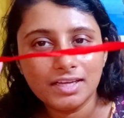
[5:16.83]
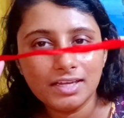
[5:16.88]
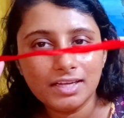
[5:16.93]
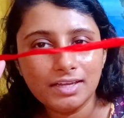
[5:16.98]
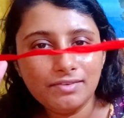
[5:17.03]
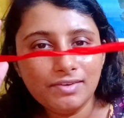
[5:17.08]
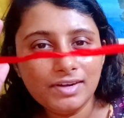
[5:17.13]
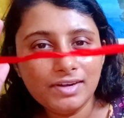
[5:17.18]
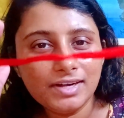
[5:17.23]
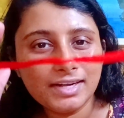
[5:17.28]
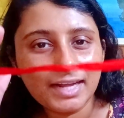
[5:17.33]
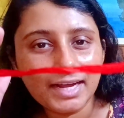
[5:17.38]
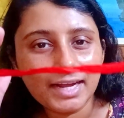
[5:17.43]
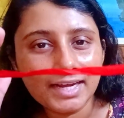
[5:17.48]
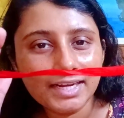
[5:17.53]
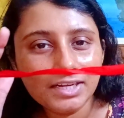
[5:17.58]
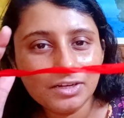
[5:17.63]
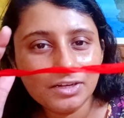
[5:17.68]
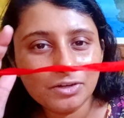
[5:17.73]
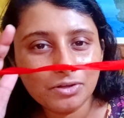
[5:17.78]
he will
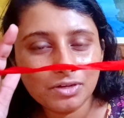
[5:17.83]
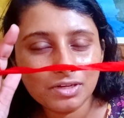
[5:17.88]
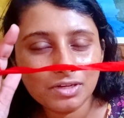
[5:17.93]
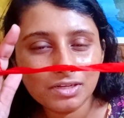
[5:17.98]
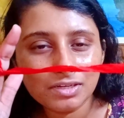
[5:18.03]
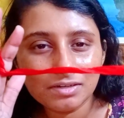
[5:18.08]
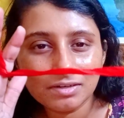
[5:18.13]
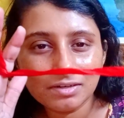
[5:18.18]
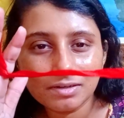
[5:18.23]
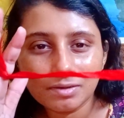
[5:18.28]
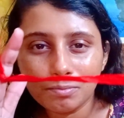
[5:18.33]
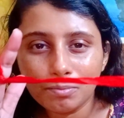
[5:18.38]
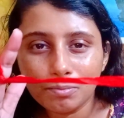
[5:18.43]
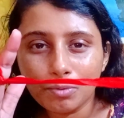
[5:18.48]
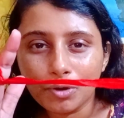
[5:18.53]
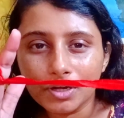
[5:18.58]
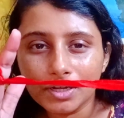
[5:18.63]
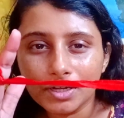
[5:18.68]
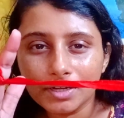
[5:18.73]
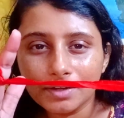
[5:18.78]
tie it on a
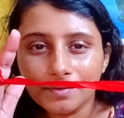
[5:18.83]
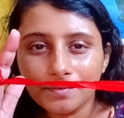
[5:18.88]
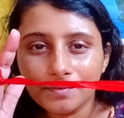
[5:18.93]
boy.